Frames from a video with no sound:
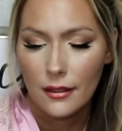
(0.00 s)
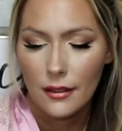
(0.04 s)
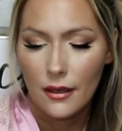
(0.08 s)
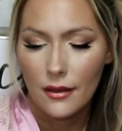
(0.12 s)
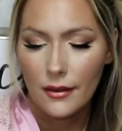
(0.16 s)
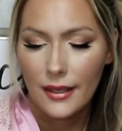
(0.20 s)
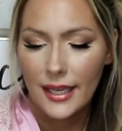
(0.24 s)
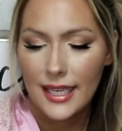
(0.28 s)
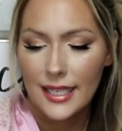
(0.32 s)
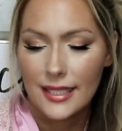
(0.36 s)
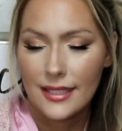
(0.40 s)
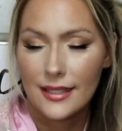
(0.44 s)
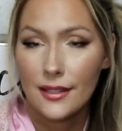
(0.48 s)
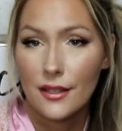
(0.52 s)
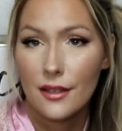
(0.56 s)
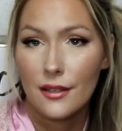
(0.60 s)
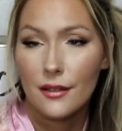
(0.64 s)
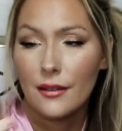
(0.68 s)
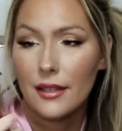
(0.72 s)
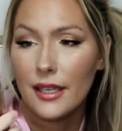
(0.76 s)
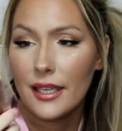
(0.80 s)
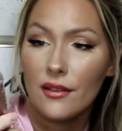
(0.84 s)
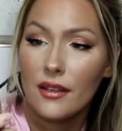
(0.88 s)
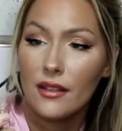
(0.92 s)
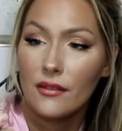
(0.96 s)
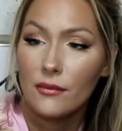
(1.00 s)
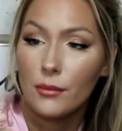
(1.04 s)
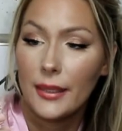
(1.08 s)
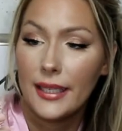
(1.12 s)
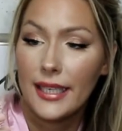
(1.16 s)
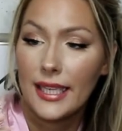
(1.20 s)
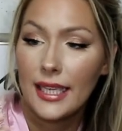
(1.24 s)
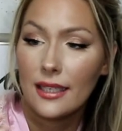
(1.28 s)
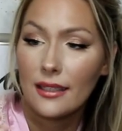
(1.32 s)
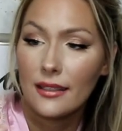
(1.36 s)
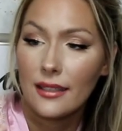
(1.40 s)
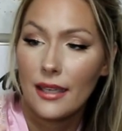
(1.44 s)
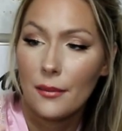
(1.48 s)
Okay, so the
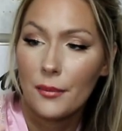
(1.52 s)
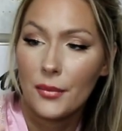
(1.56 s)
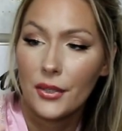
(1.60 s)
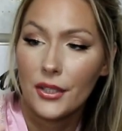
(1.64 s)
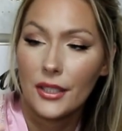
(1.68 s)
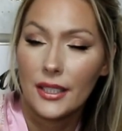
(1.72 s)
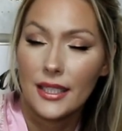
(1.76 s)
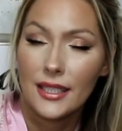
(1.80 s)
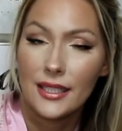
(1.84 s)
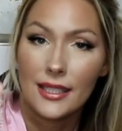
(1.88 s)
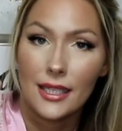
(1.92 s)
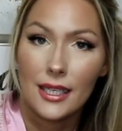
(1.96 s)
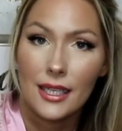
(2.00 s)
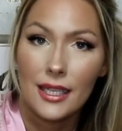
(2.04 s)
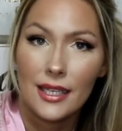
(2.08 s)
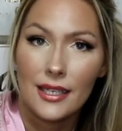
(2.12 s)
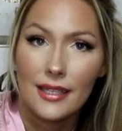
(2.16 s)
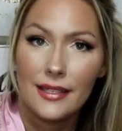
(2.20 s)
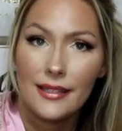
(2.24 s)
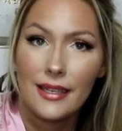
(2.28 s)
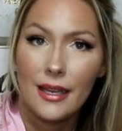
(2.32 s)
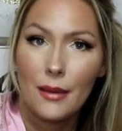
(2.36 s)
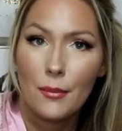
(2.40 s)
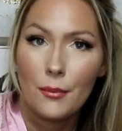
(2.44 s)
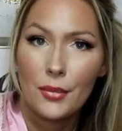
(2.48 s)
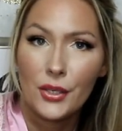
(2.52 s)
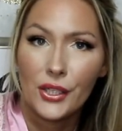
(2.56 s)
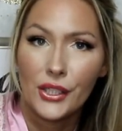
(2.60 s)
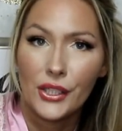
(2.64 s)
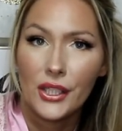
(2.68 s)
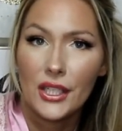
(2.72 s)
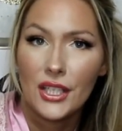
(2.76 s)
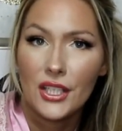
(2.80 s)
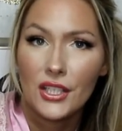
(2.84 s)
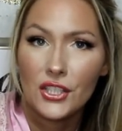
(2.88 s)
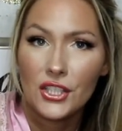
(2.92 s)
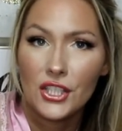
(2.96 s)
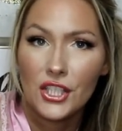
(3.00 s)
winning number is number
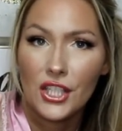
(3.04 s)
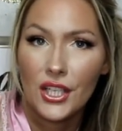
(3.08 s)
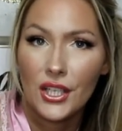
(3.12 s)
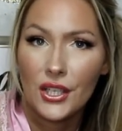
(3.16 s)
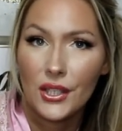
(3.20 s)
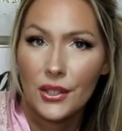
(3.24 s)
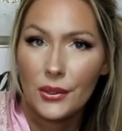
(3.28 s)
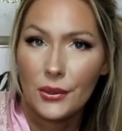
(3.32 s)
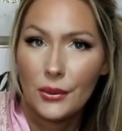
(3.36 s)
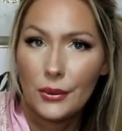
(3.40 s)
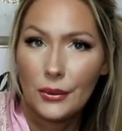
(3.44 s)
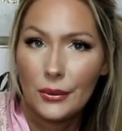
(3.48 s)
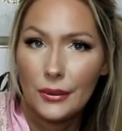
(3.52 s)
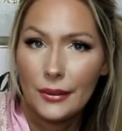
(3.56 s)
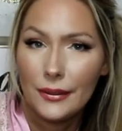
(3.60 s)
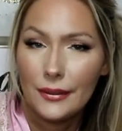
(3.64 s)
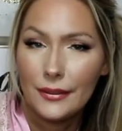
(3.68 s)
2,